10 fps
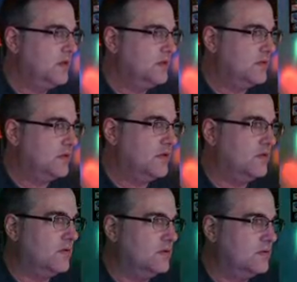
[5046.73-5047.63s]

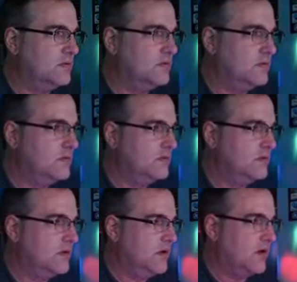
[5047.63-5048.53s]
So,
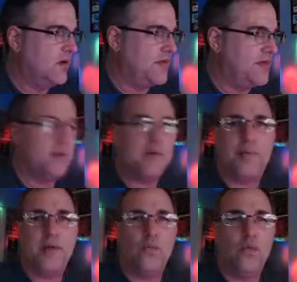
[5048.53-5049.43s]
okay, I think I'm gonna
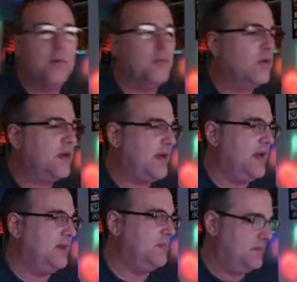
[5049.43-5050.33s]
play one more
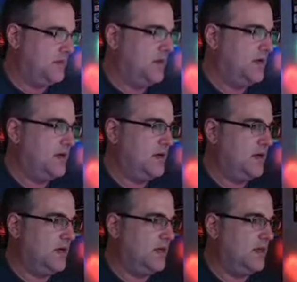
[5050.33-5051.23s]
game,
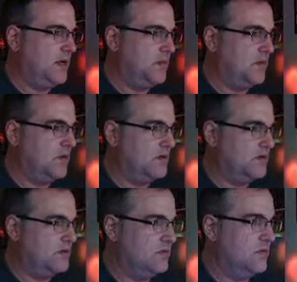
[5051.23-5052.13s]
and then I'm going
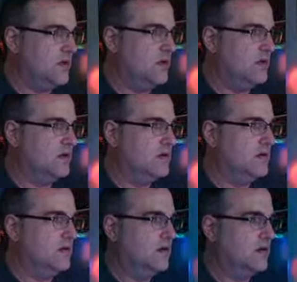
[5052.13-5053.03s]
to
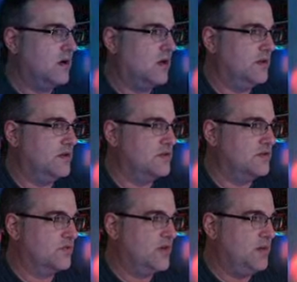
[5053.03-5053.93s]
call it a
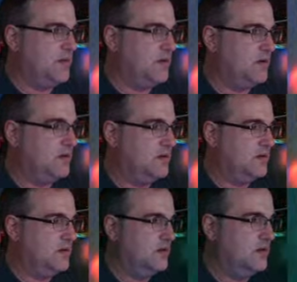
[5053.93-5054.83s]
stream
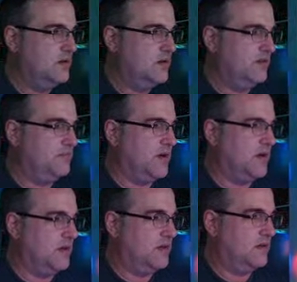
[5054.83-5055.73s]
if
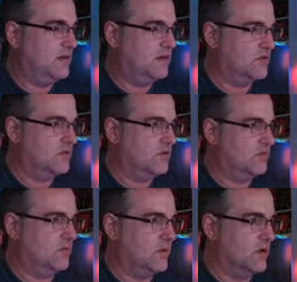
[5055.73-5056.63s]
my controls
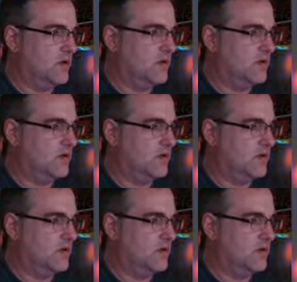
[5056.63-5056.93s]
will work.